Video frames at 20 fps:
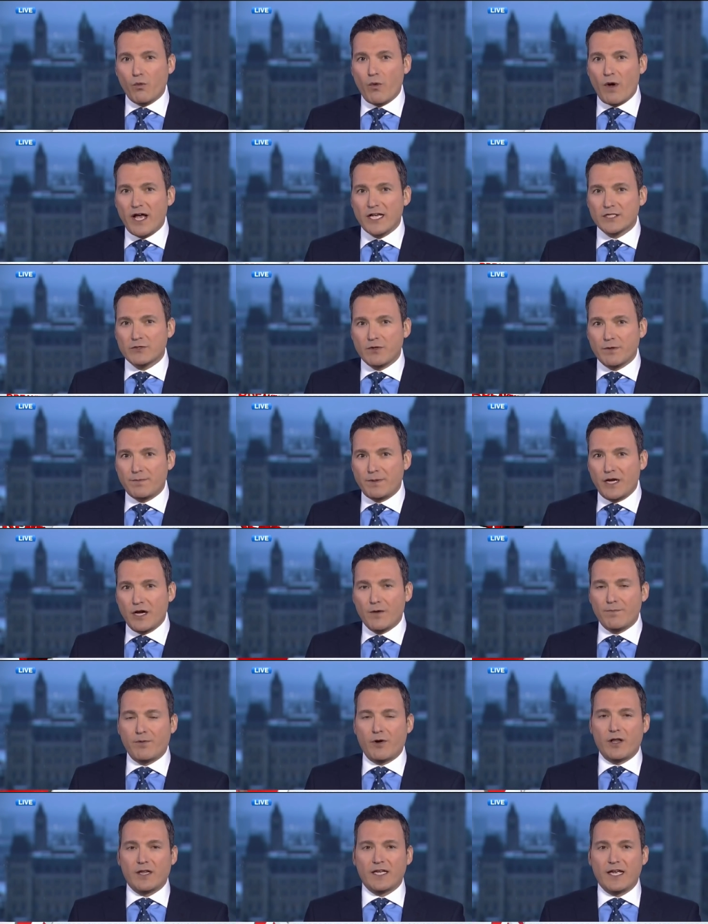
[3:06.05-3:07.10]
West with Pierre
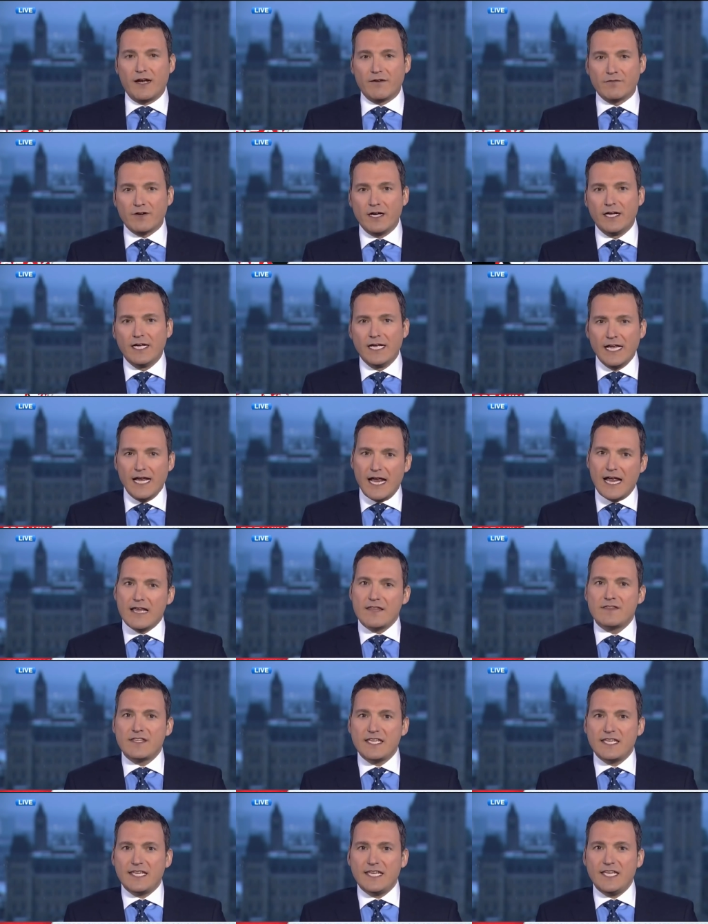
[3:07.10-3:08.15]
Poilievre and
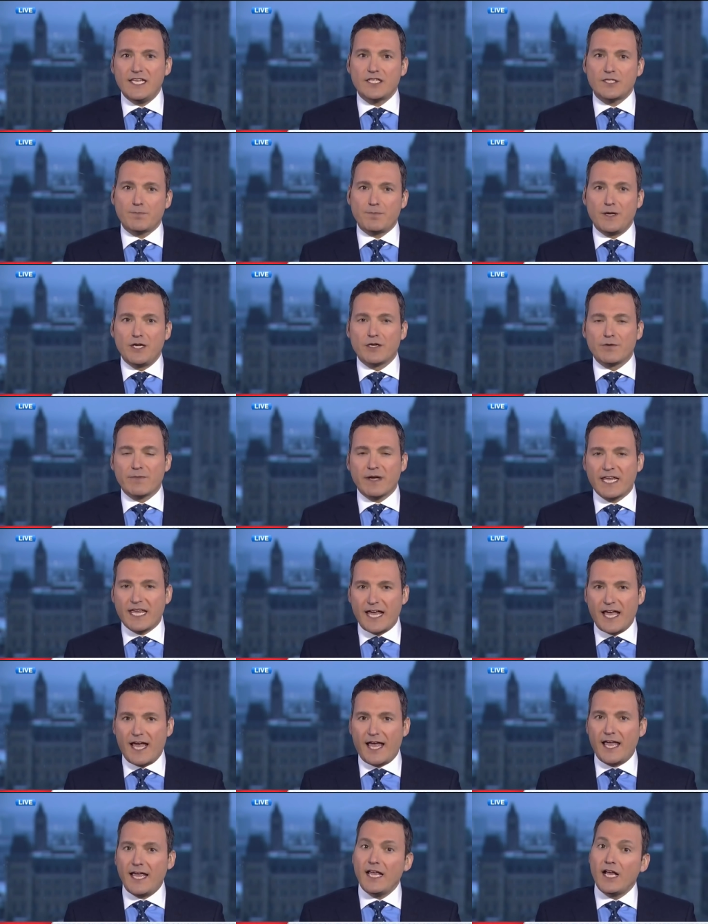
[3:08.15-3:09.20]
the East, Peter
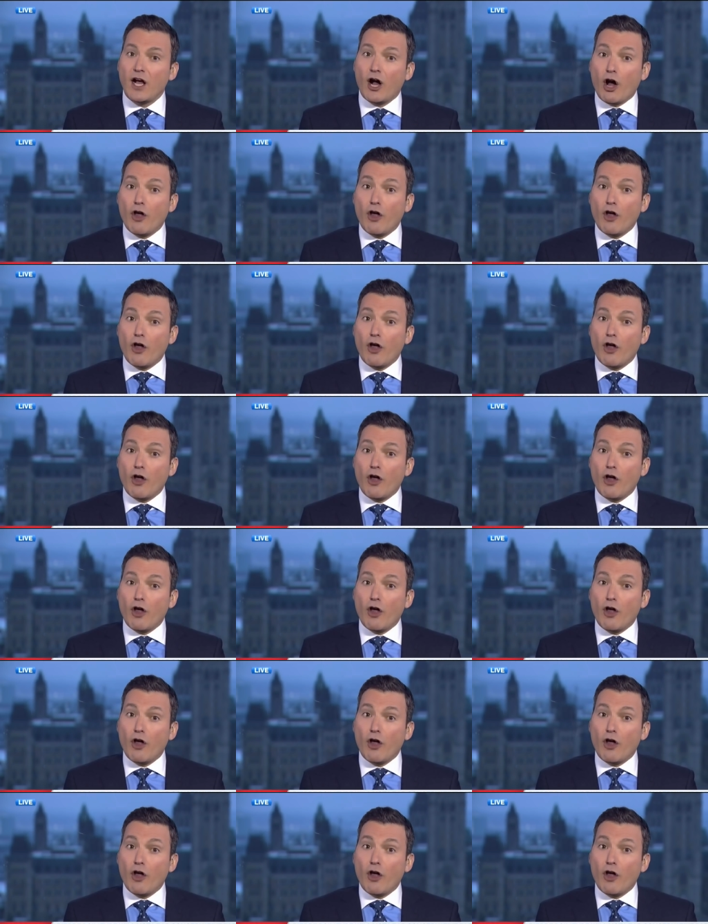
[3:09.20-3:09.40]
MacKay,